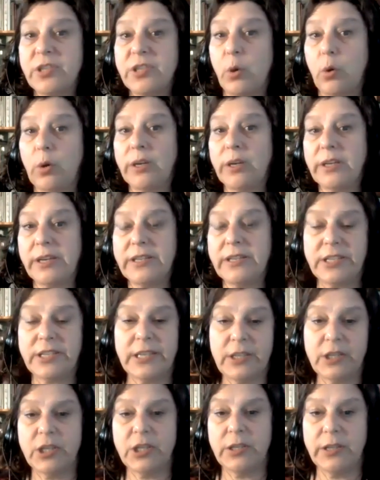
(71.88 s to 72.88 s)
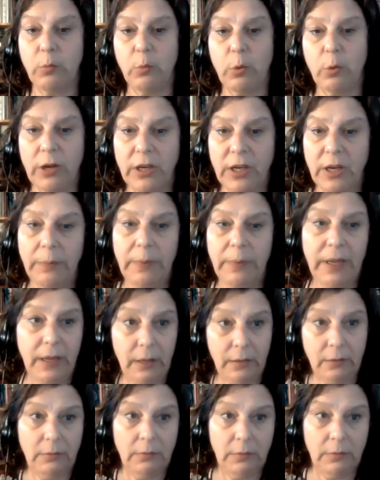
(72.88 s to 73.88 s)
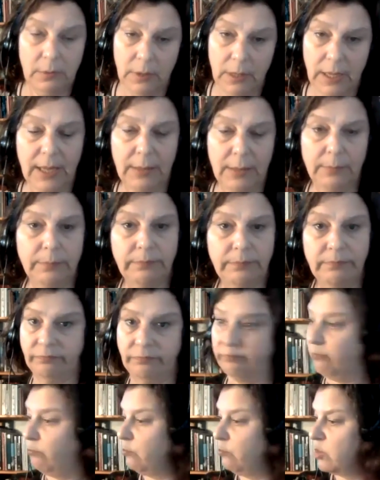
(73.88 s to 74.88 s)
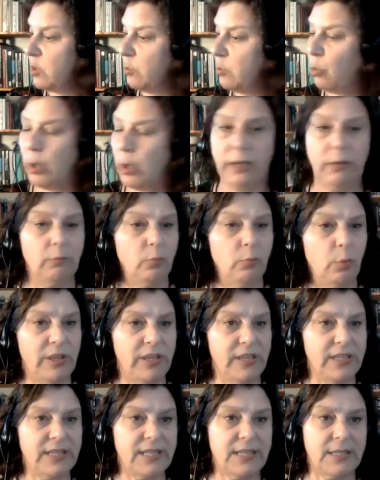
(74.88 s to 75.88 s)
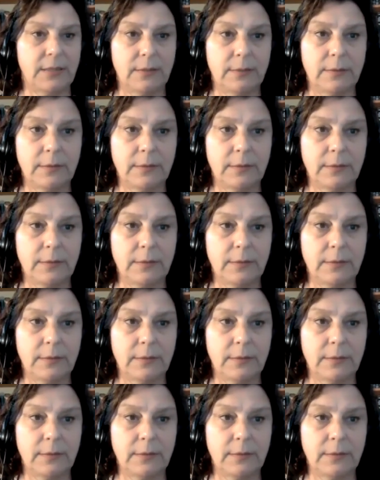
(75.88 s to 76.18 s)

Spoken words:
the organization that we're going to be supporting with this?